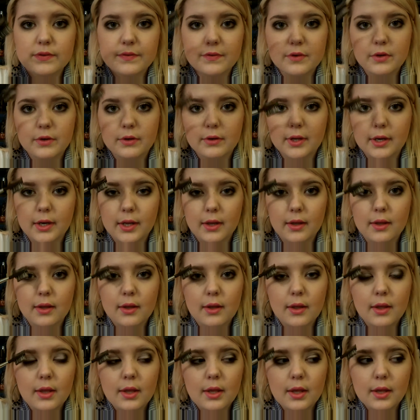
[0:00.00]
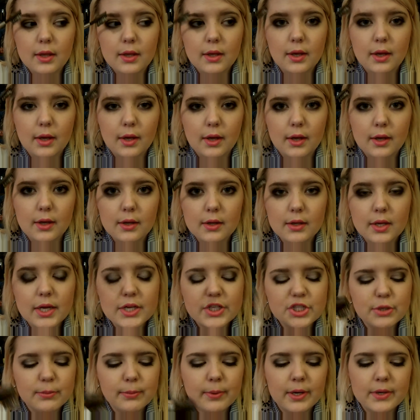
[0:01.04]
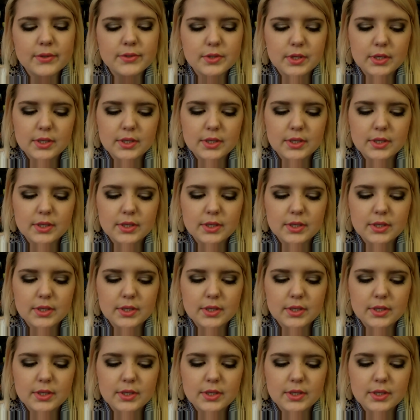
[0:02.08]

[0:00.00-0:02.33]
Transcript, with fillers: If you're gonna cut your brows or